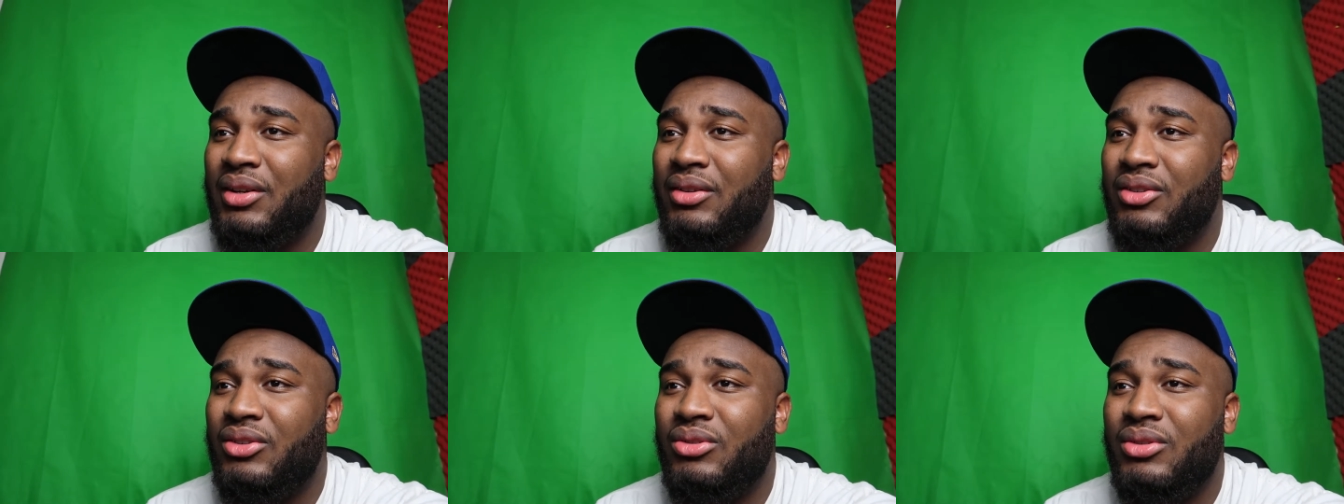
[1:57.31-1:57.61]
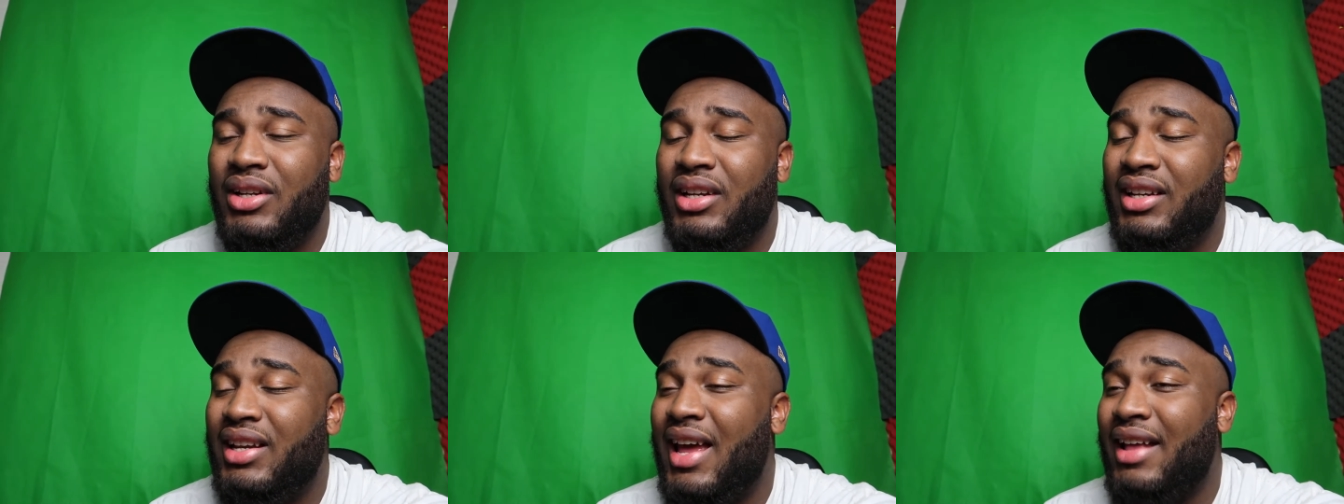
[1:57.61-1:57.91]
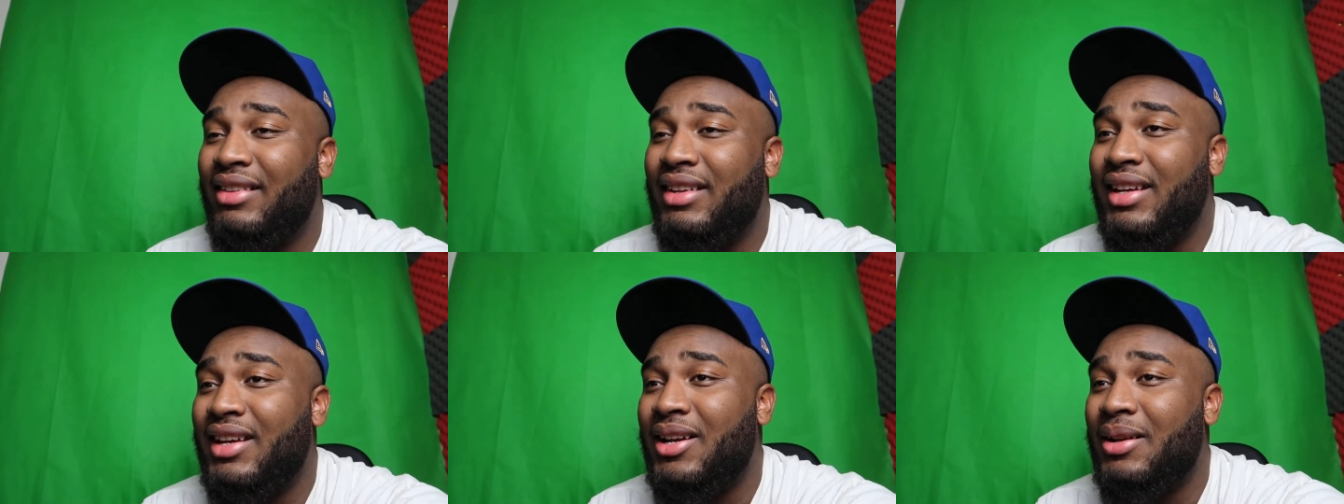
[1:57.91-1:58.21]
able to do nothing
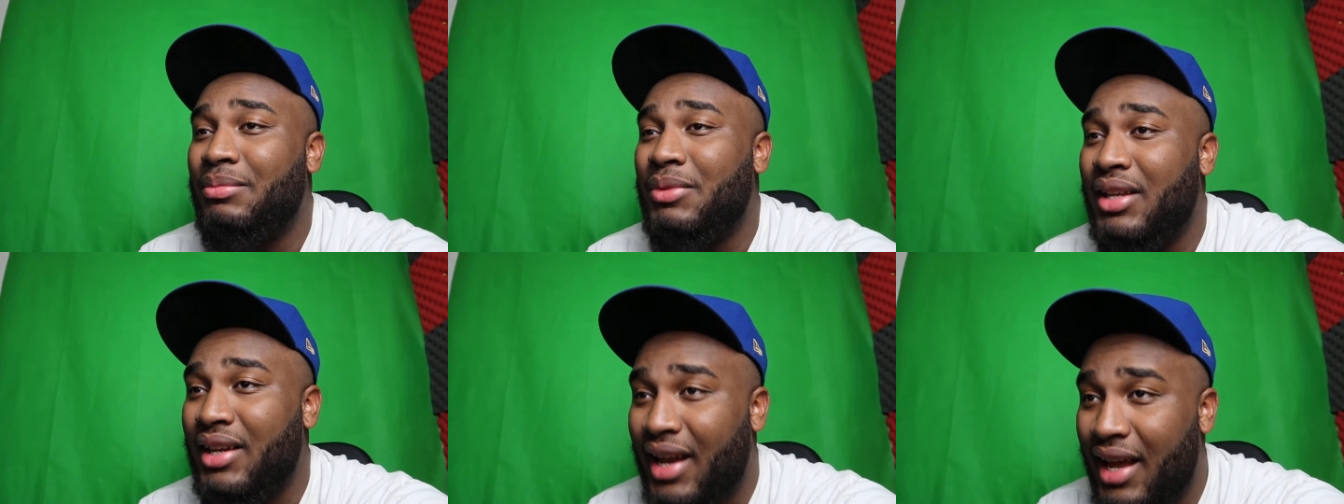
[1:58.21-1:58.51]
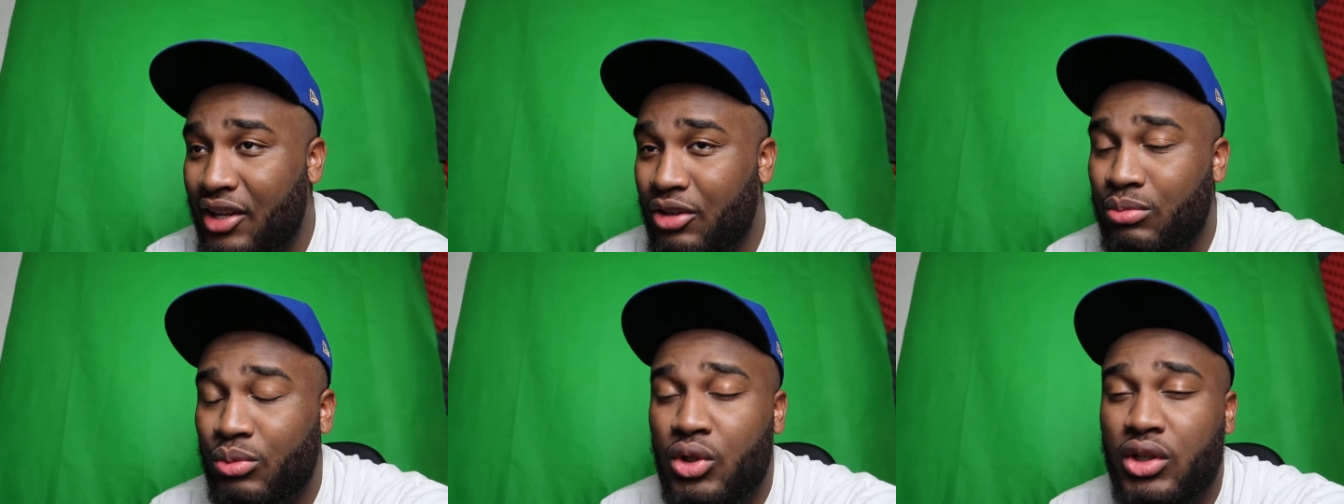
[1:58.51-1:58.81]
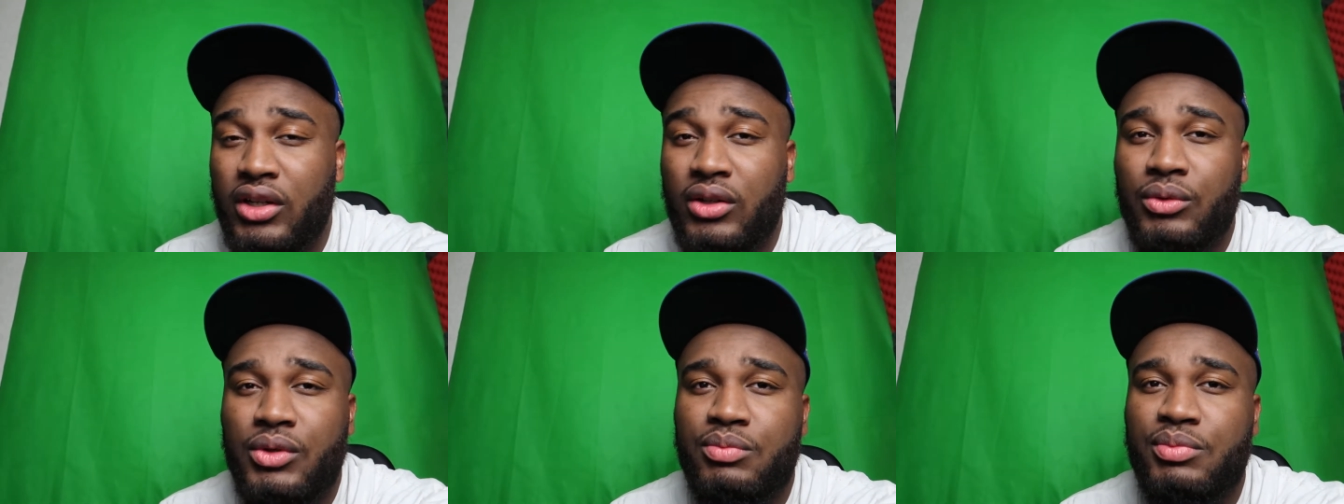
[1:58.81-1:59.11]
have to get up the next
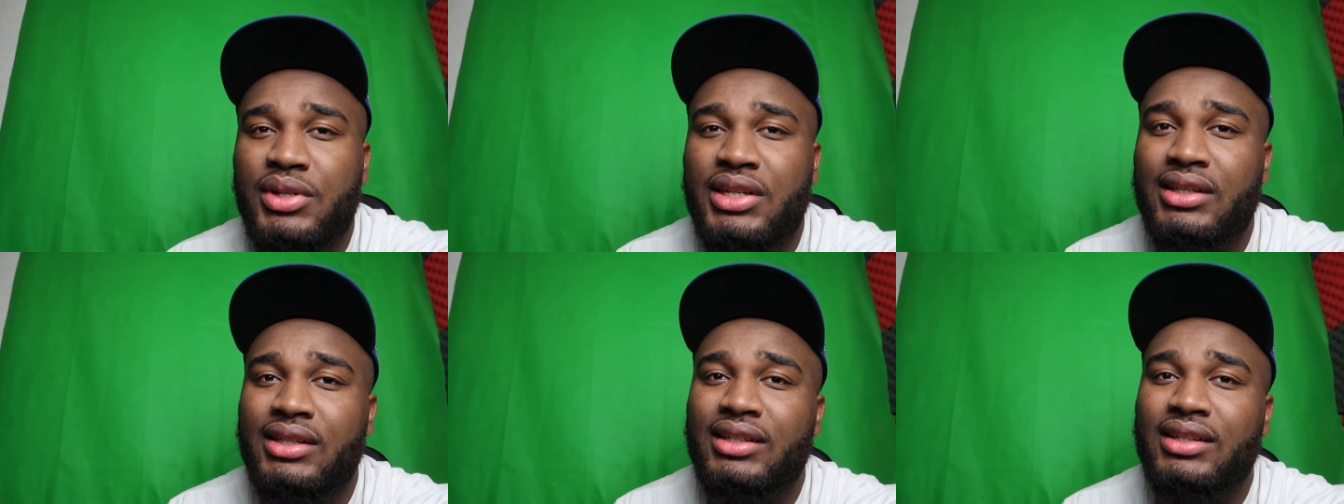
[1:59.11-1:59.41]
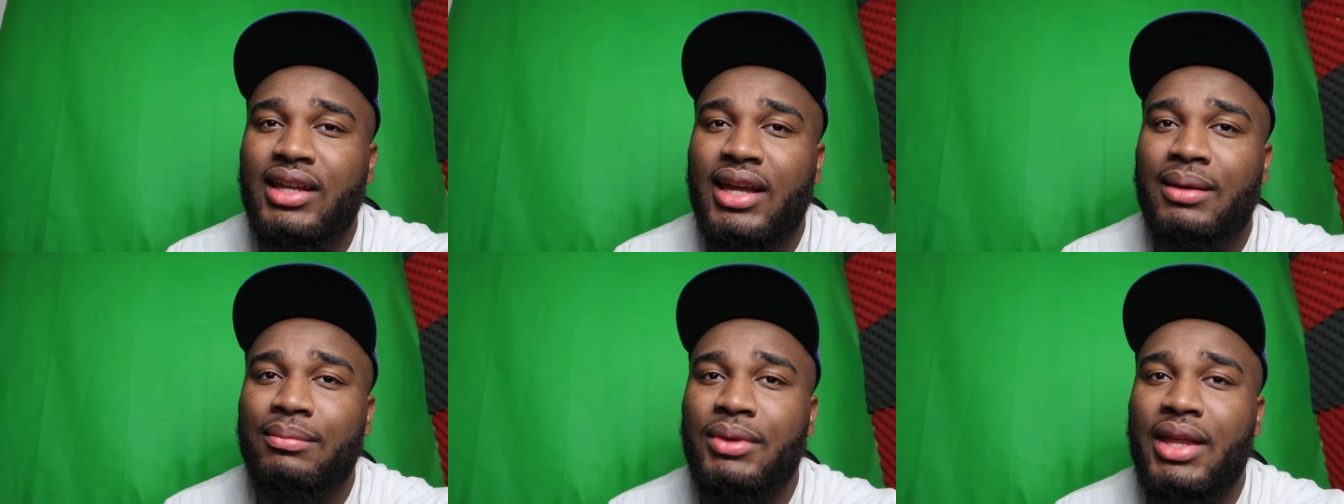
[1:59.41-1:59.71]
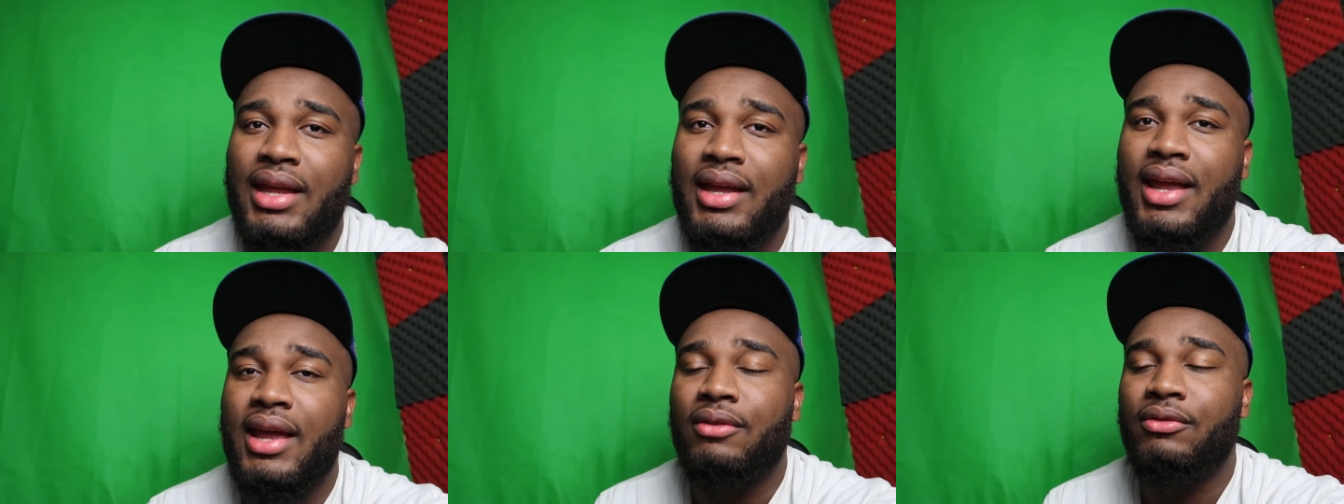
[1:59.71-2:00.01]
morning and repeat the same
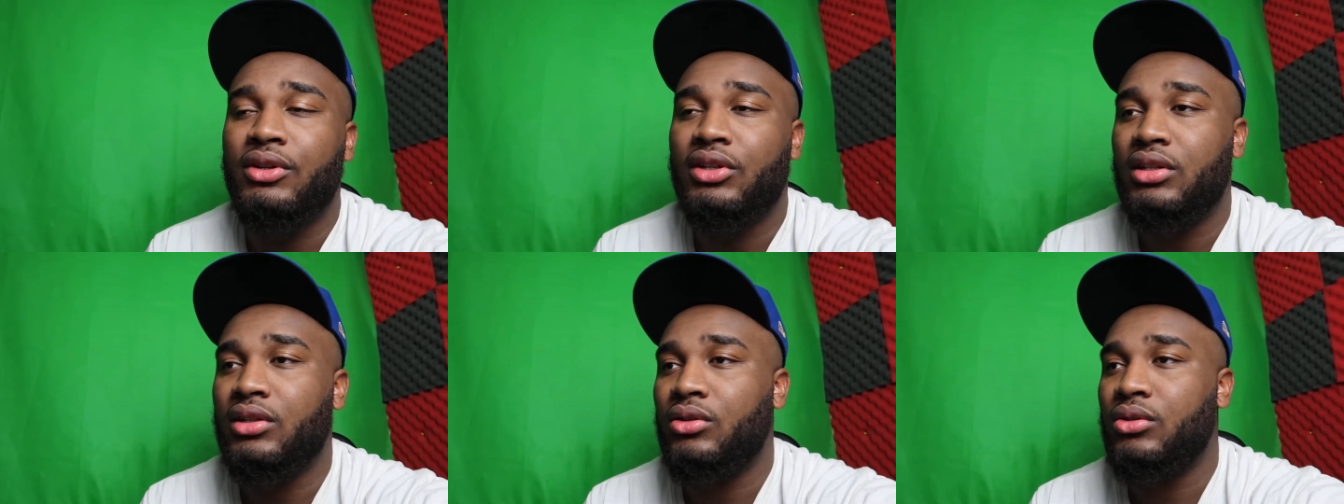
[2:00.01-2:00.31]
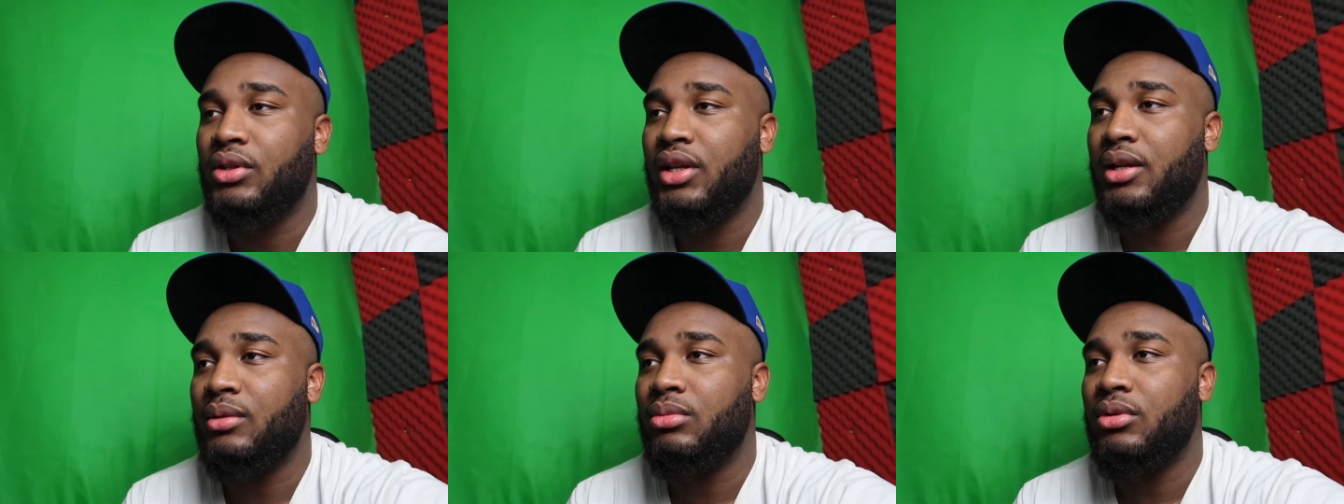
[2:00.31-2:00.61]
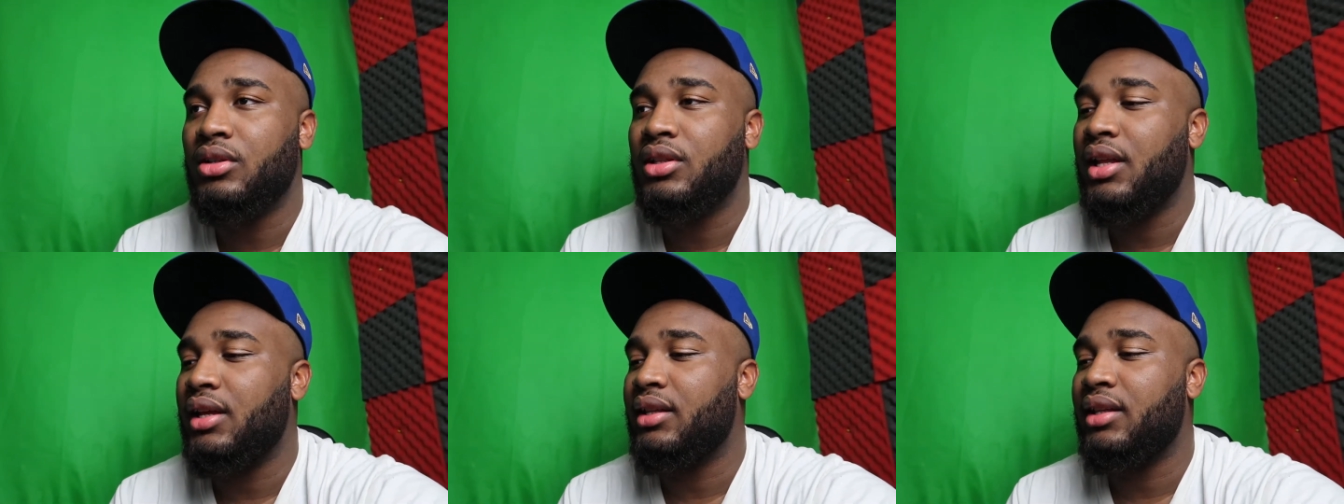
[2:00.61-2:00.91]
thing every single day
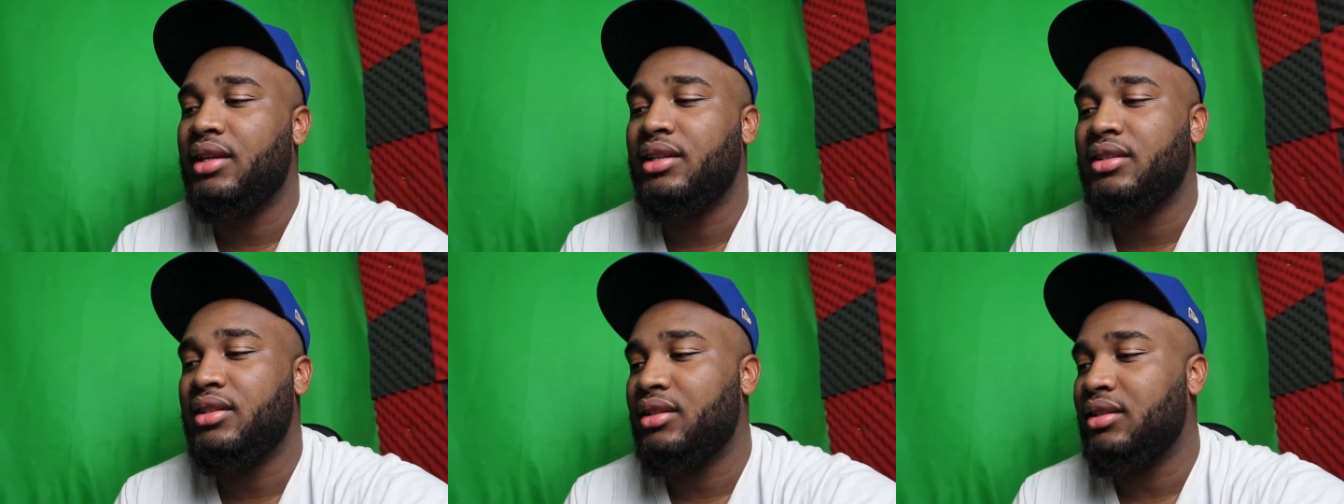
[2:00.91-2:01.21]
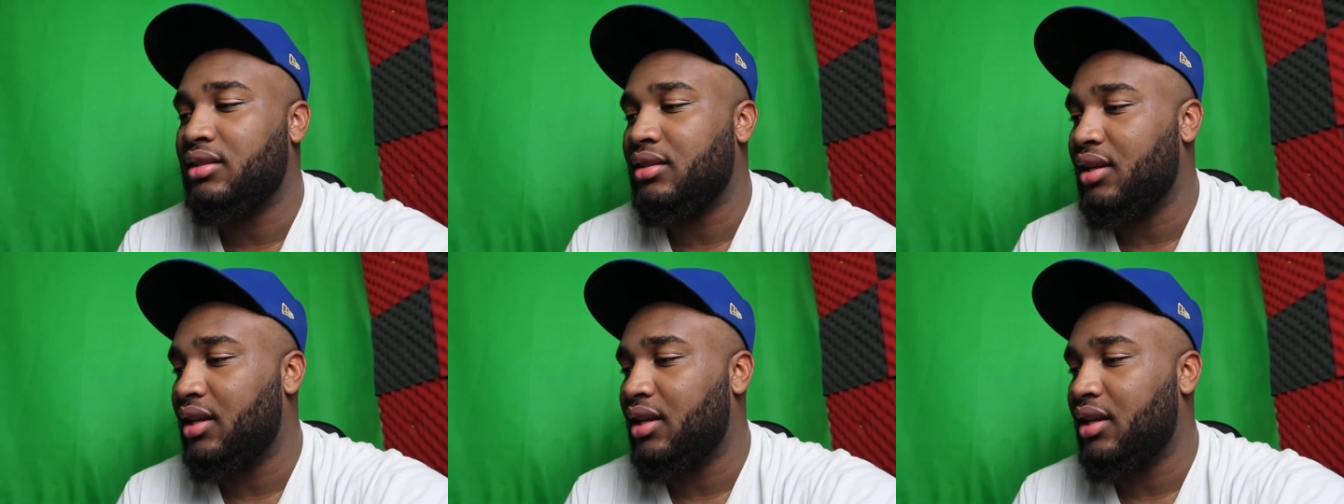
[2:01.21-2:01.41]
bro like that shit is